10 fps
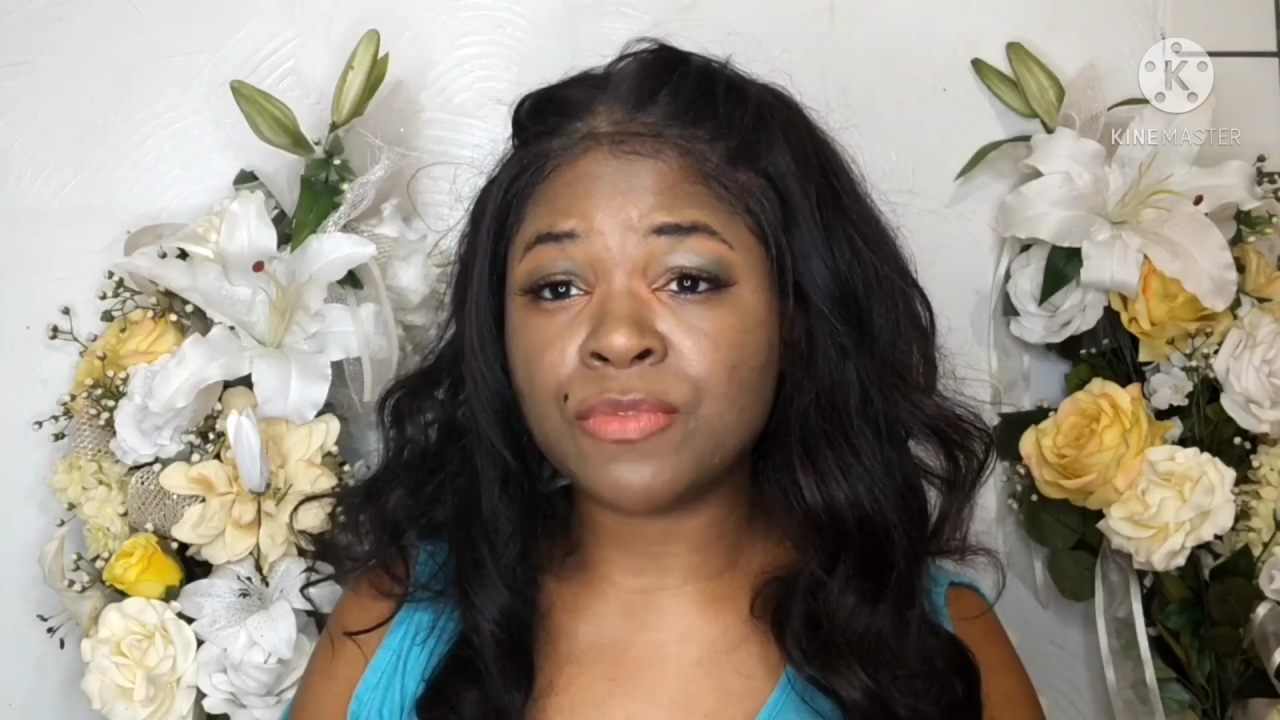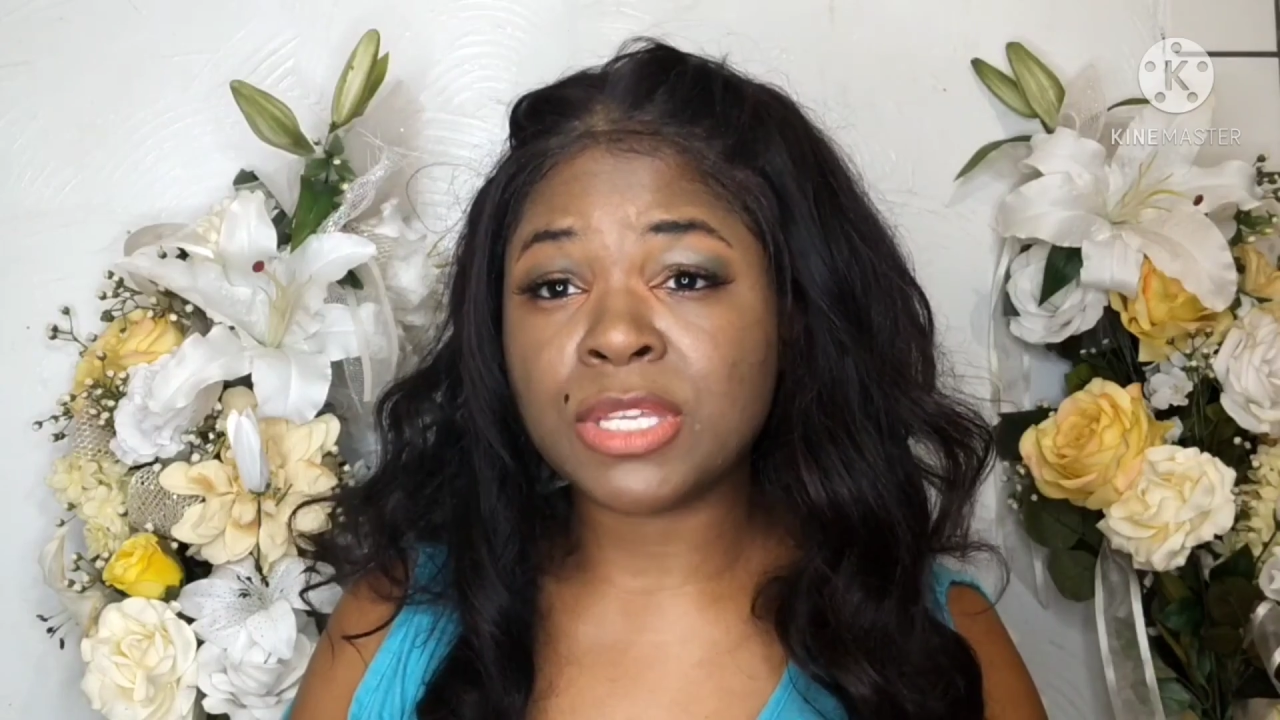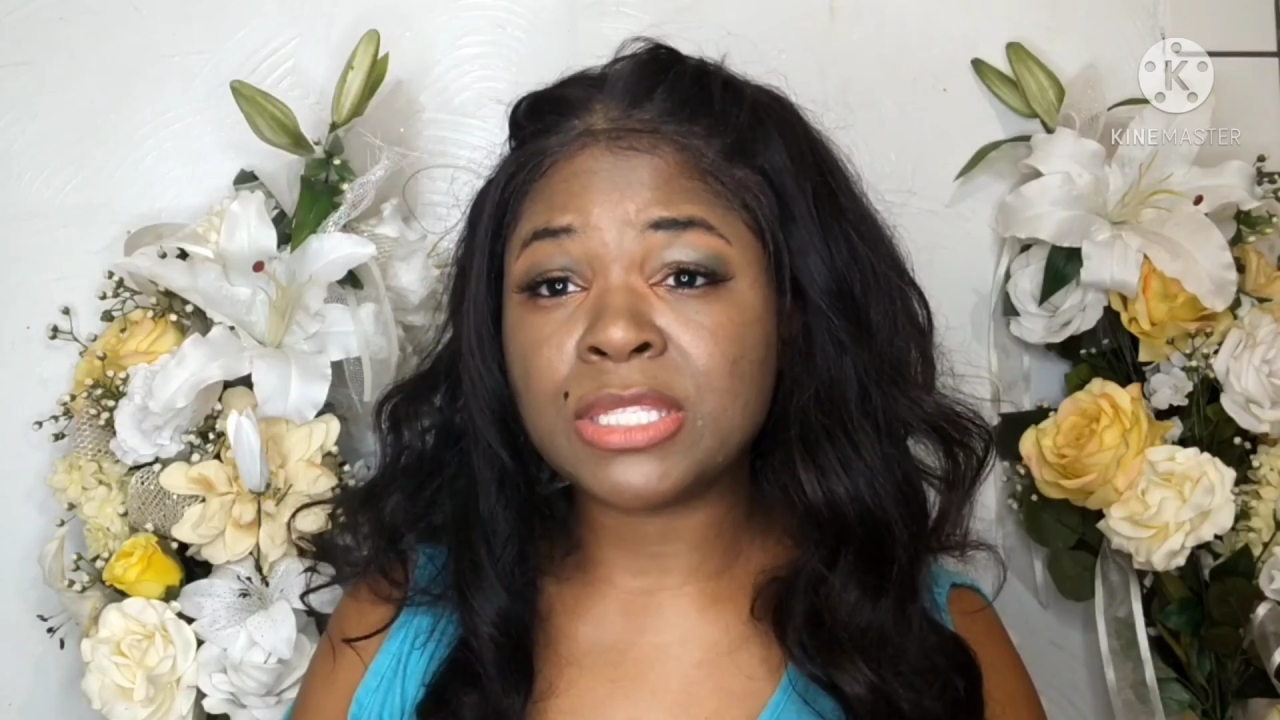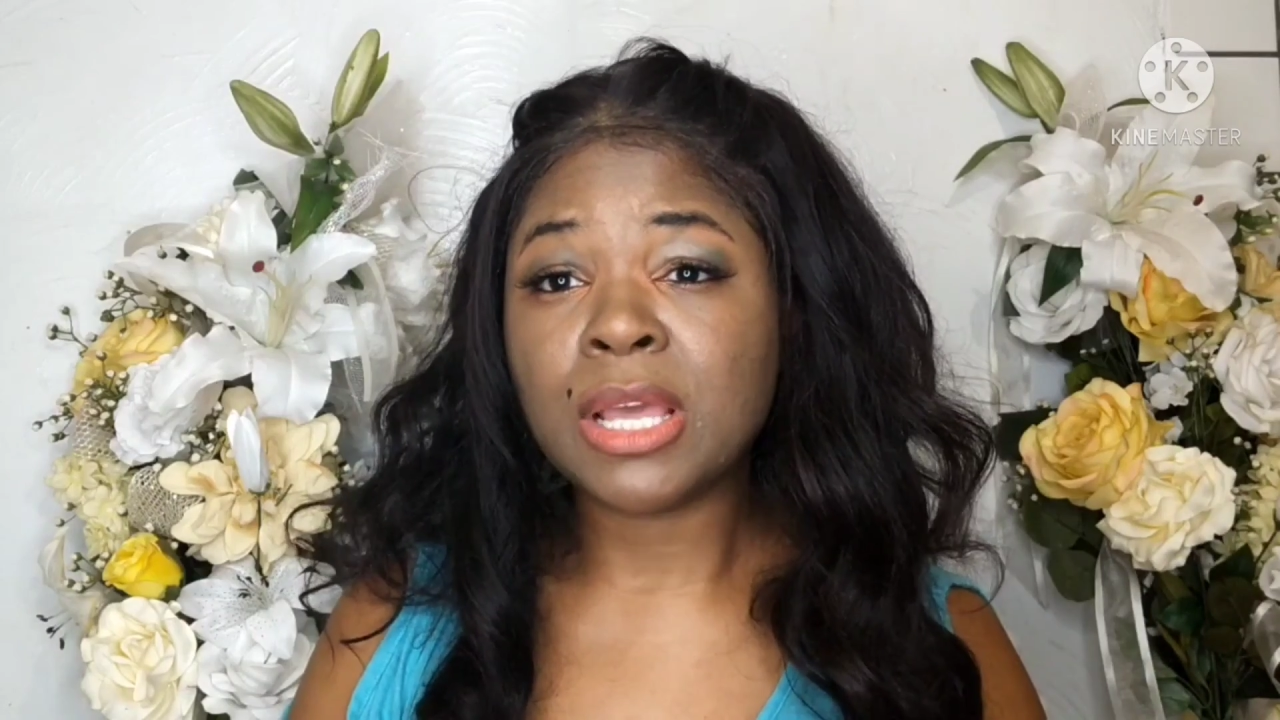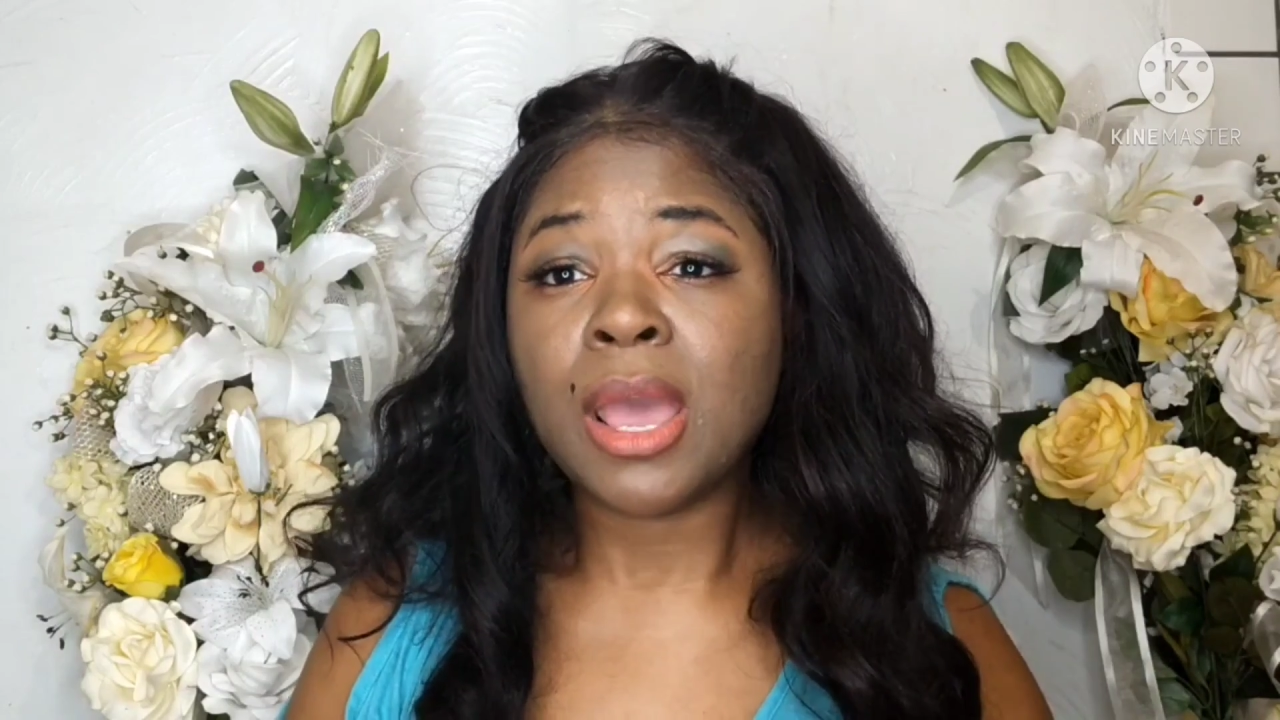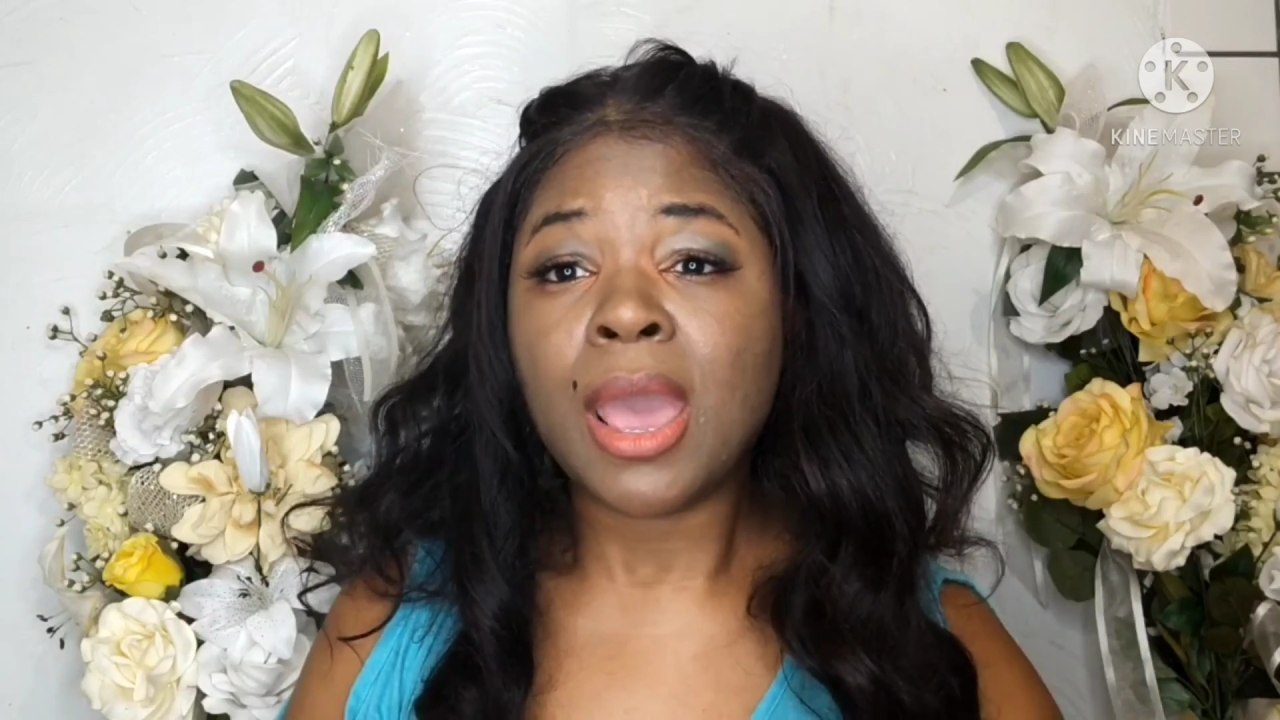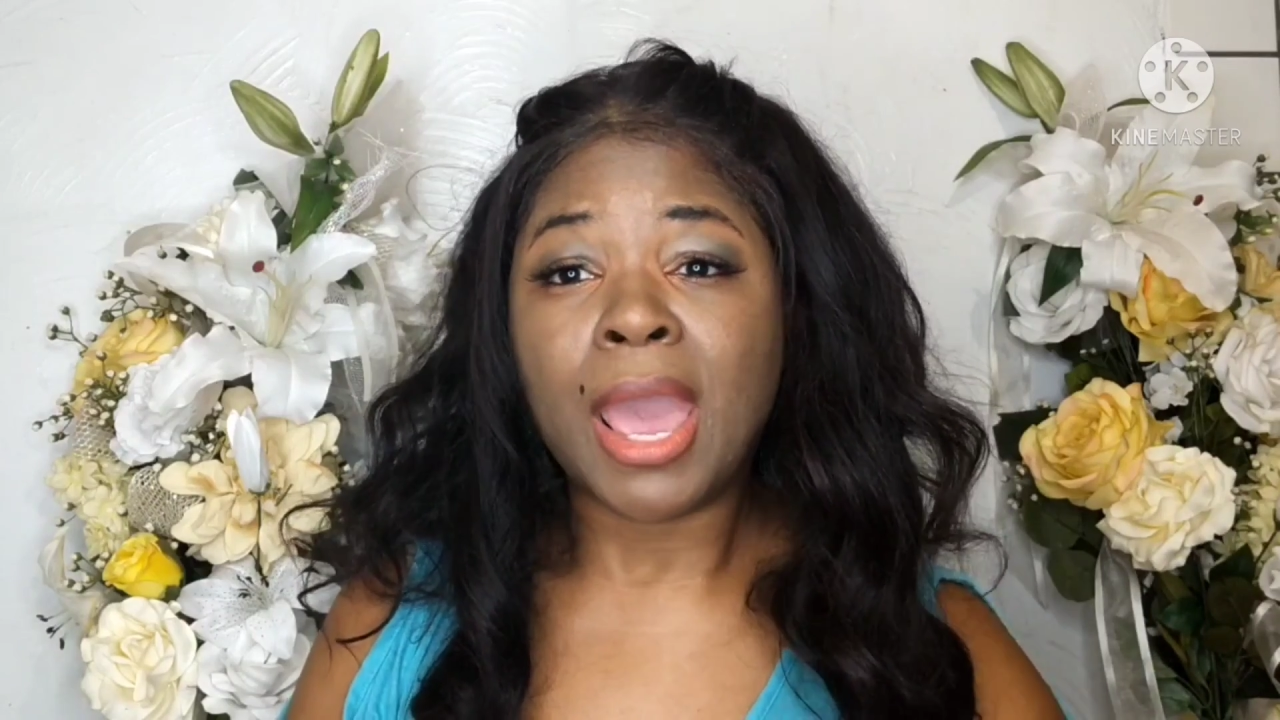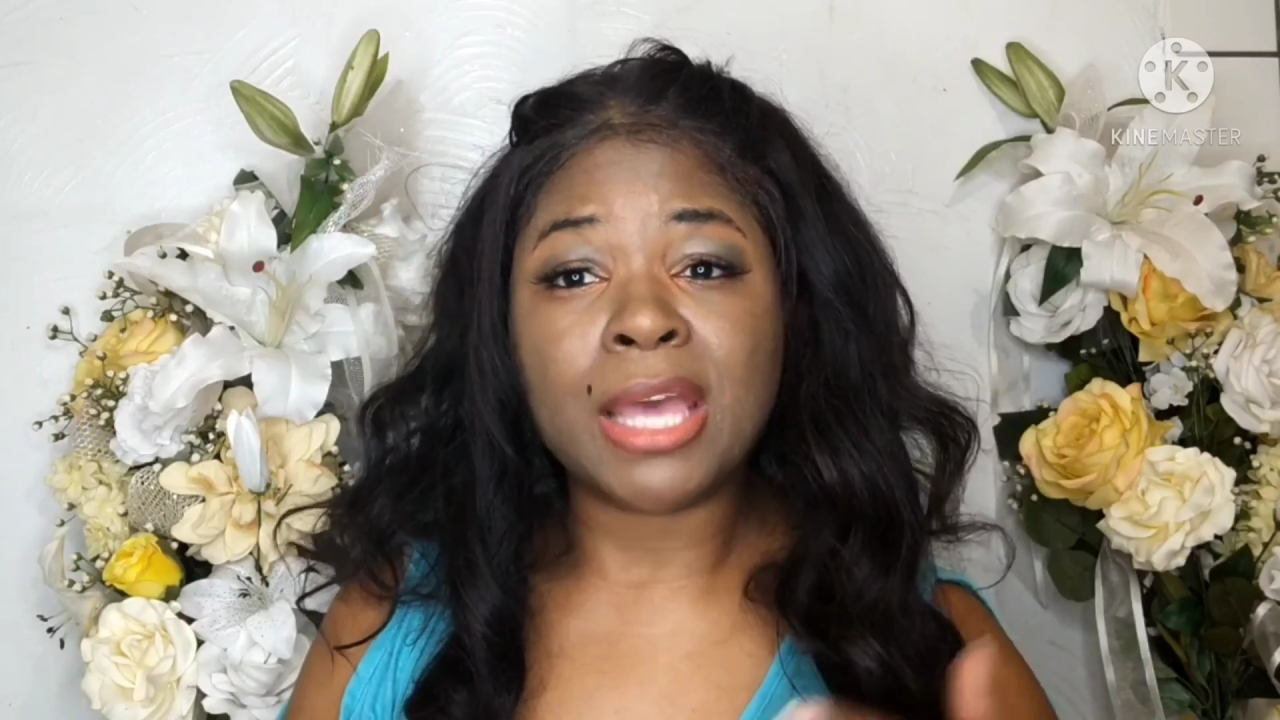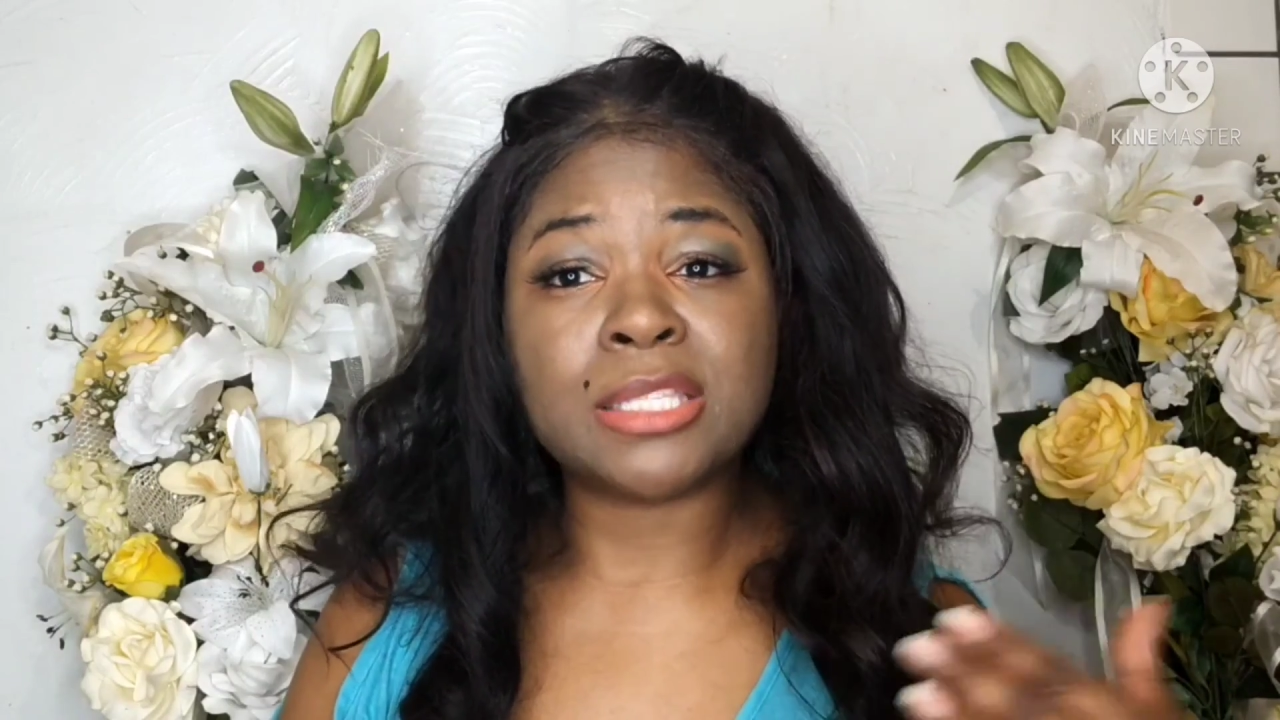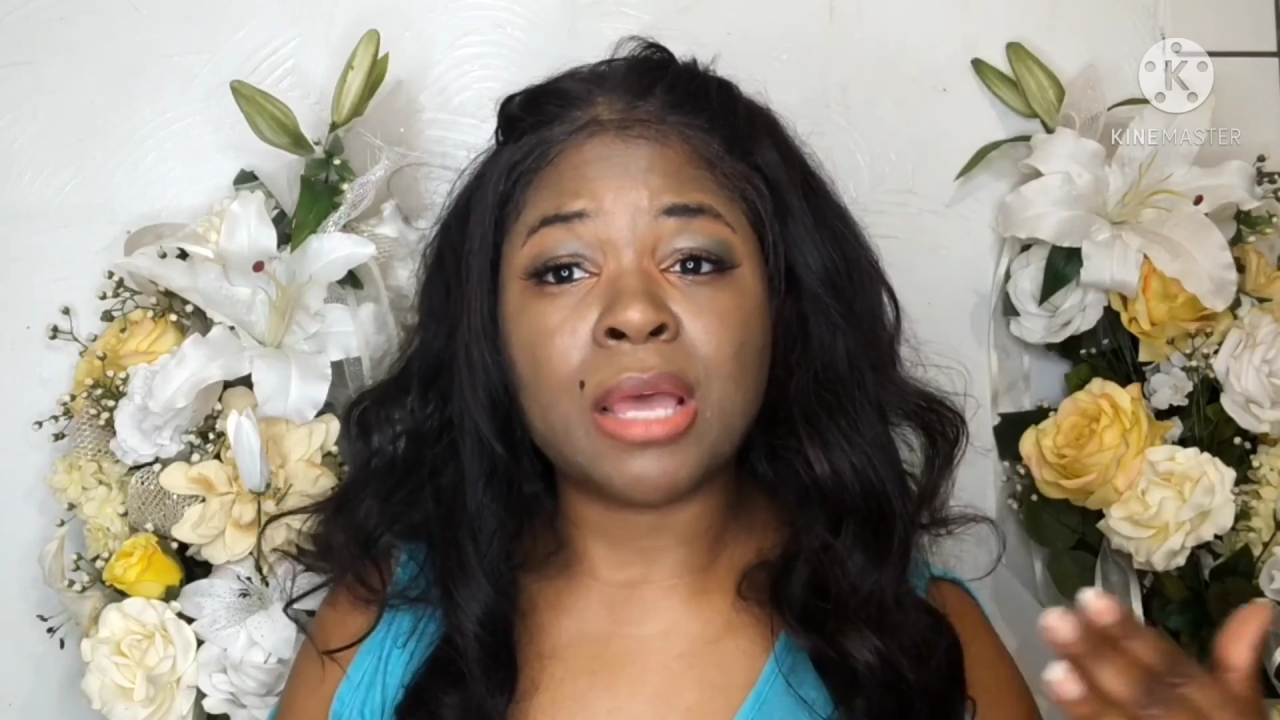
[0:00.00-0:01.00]
as I
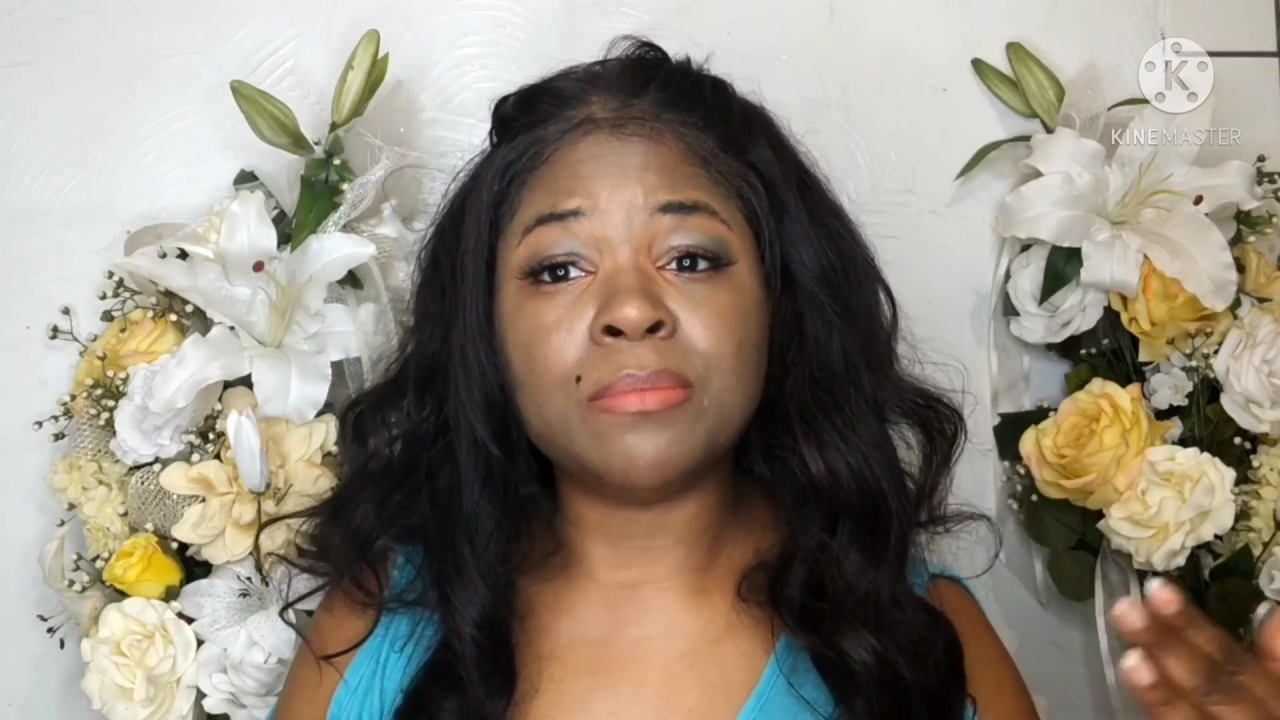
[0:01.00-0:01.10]
mentioned,